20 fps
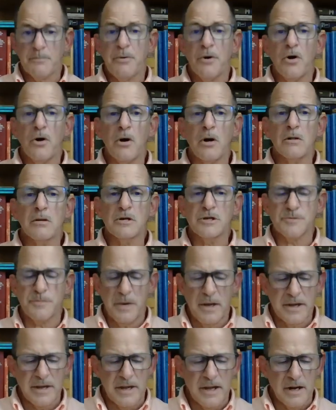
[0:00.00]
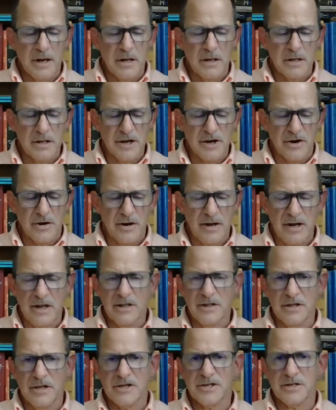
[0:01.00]
And Paul is making clear
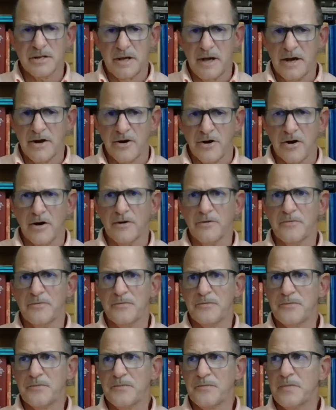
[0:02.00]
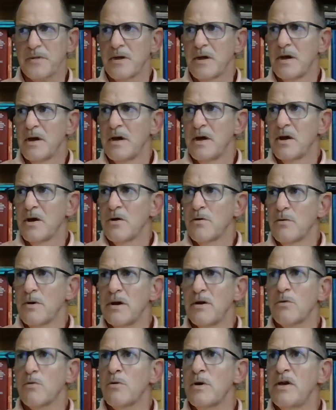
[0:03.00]
in this letter,
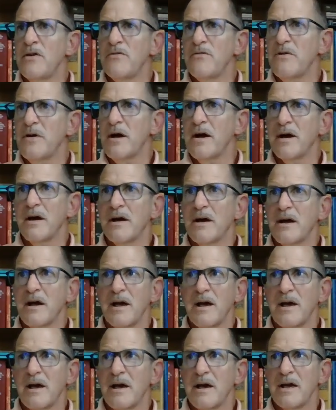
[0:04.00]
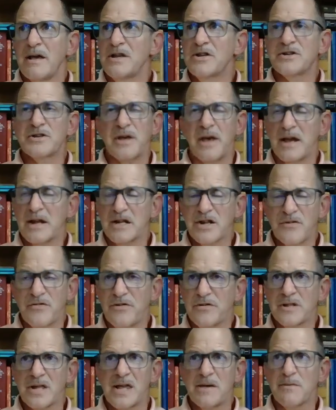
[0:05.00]
he's saying
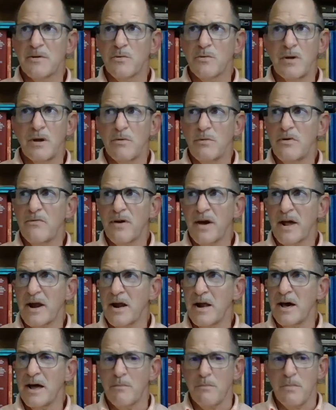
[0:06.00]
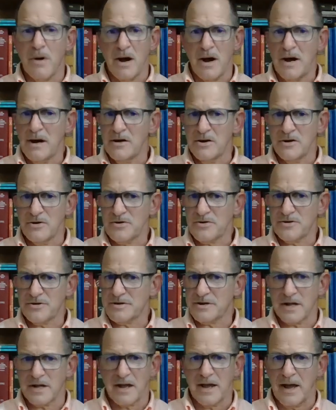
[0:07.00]
to Philemon, we've got a lot of miles
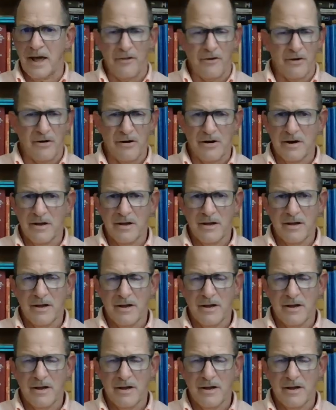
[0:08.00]
together.